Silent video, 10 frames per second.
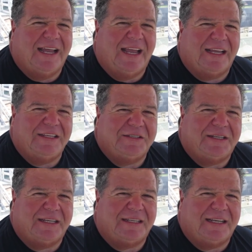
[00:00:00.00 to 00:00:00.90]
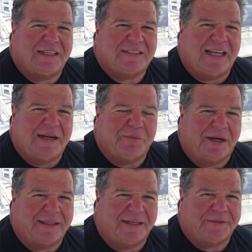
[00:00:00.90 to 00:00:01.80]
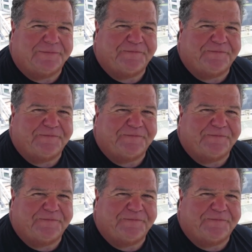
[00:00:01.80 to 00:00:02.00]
and you can sign up right there.